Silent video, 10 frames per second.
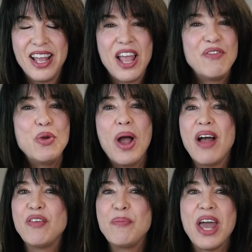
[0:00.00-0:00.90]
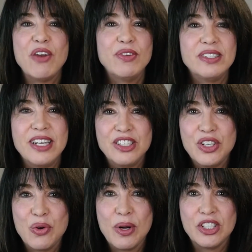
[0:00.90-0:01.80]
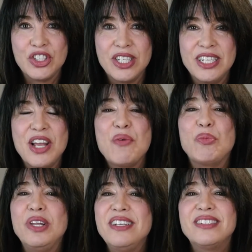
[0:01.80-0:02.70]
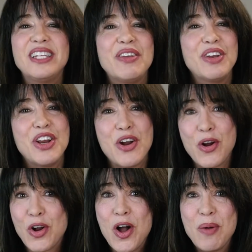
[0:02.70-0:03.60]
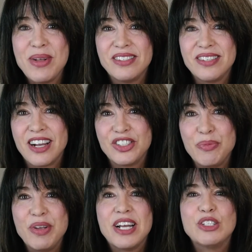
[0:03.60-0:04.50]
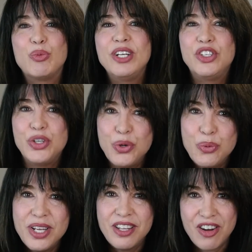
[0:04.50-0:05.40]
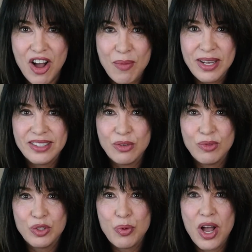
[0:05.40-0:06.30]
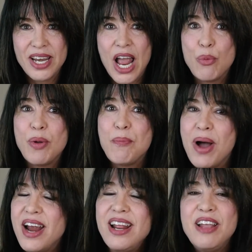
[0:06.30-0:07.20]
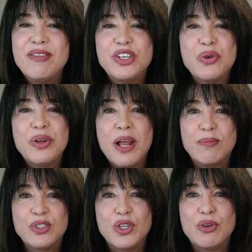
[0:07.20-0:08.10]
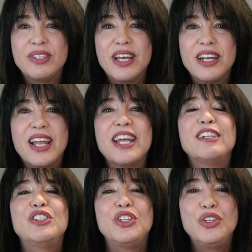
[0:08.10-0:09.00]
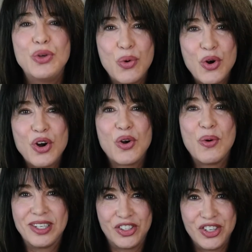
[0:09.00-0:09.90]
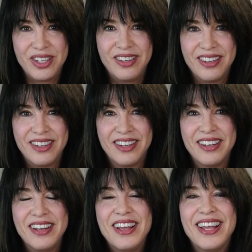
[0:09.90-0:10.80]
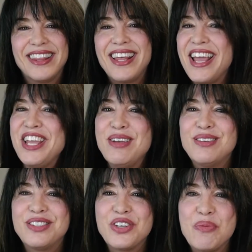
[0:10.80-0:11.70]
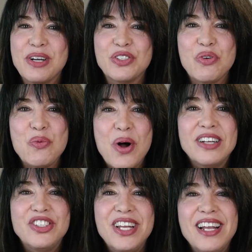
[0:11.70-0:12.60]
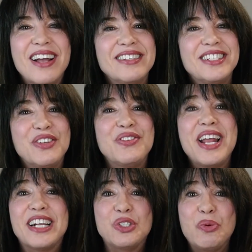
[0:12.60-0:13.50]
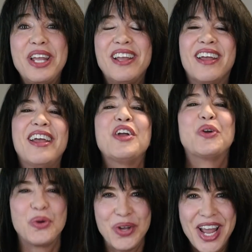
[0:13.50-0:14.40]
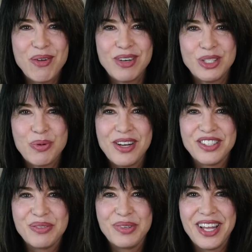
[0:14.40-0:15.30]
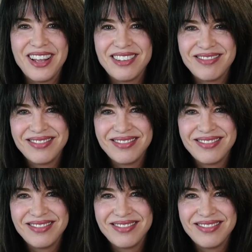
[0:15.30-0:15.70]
If you have a manifestation question, please leave it in our comment section because we do read the comments and respond, and we might even do an episode dedicated to your question. Thank you so much for watching. Until next week, create responsibly.